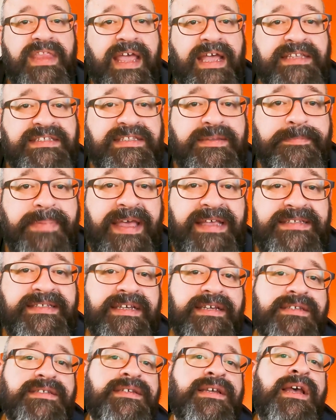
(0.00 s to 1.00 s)
That's the
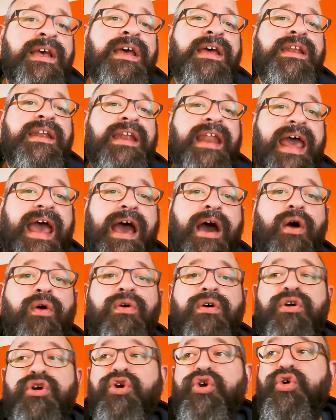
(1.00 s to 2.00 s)
basics.
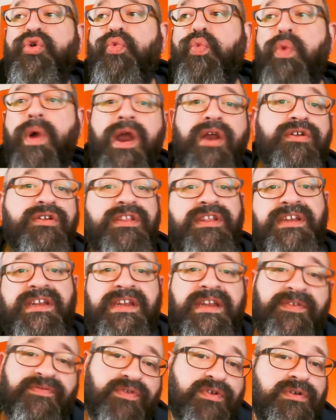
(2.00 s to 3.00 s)
Now, where
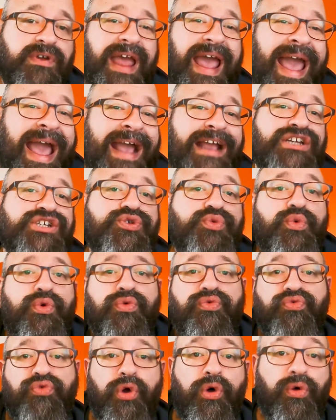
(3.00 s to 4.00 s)
did the different
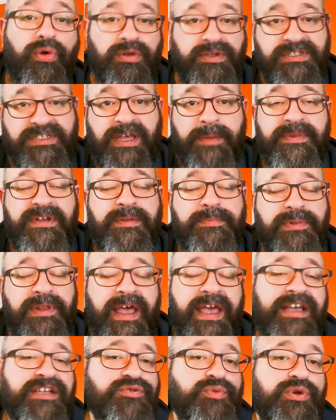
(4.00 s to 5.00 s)
actual roles come into
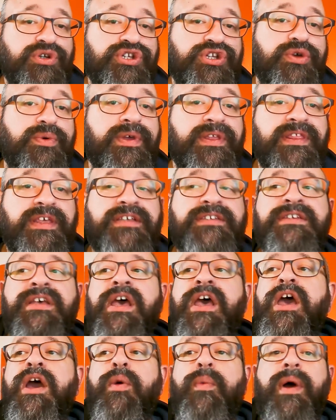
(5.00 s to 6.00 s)
play as we're doing this?
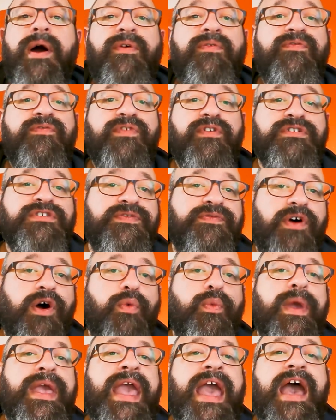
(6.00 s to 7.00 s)
Well, first of
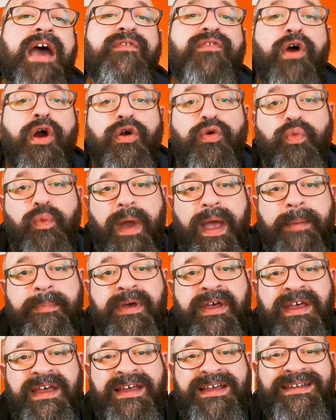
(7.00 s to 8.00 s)
all, we have our
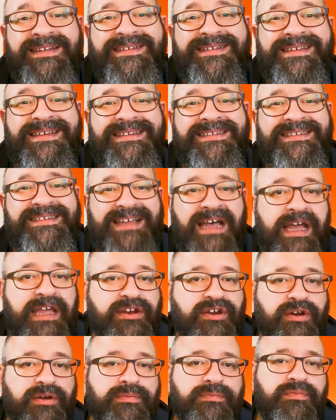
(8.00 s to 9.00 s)
web
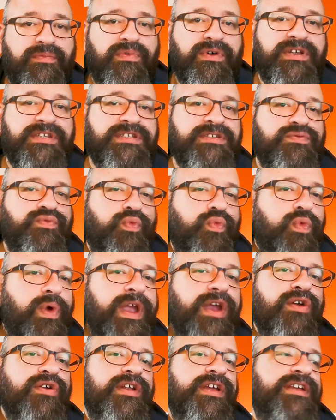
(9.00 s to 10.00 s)
designer. What's
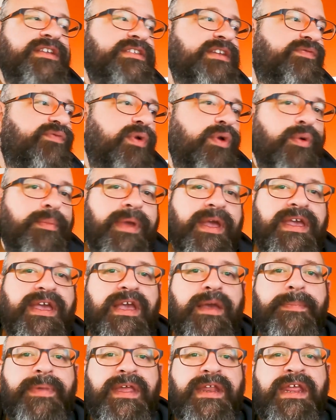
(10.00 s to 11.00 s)
weird is if we were
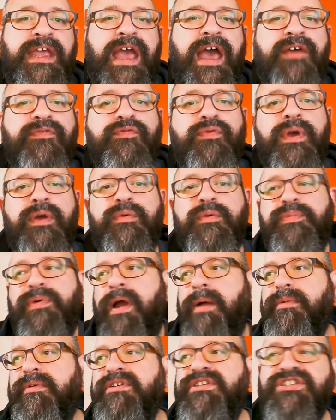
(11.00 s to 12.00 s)
making a PDF, we would
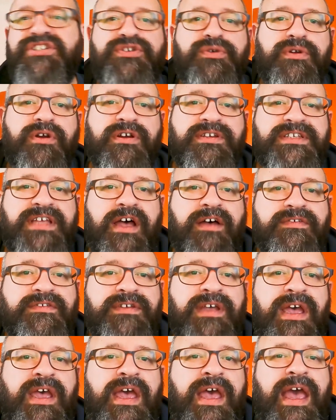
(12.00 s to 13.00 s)
probably just do it
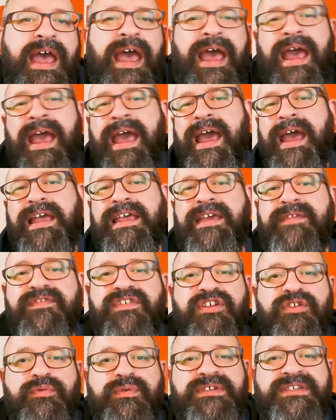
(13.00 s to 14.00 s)
ourselves and give
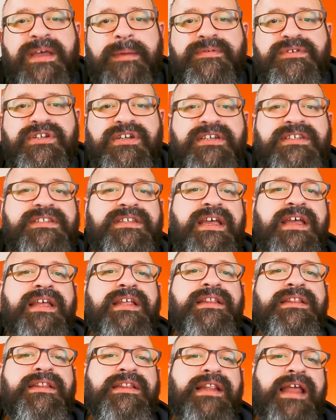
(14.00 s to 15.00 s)
it to the receptionist
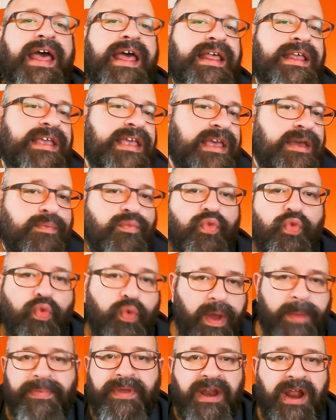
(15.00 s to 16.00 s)
and let
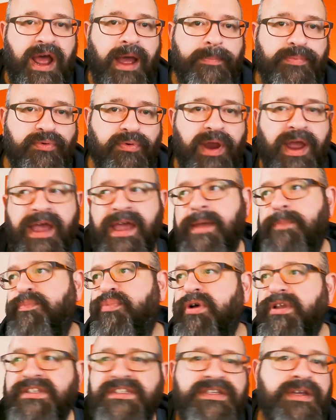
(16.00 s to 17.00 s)
him whip it up,
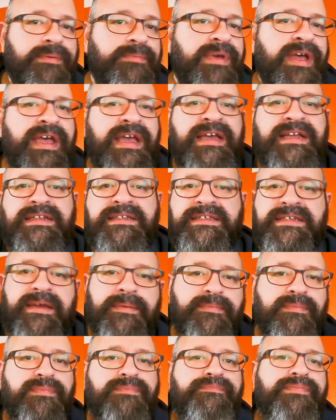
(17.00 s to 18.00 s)
right? Put some
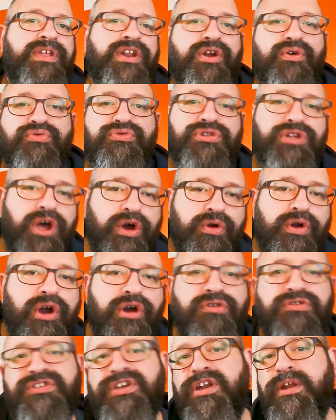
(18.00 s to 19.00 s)

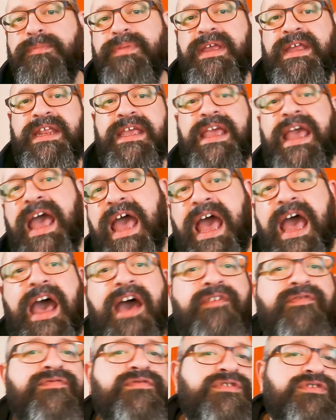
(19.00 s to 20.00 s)
logos on a
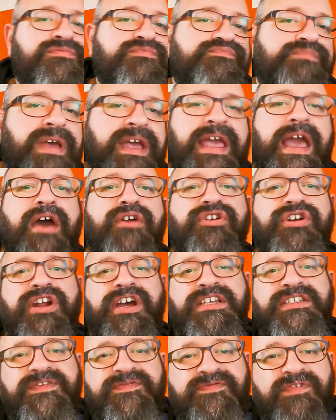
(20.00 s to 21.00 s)
PDF, pick out a
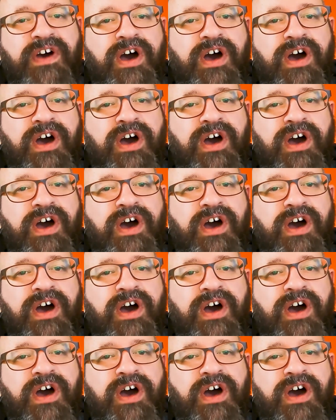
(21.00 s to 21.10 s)
nice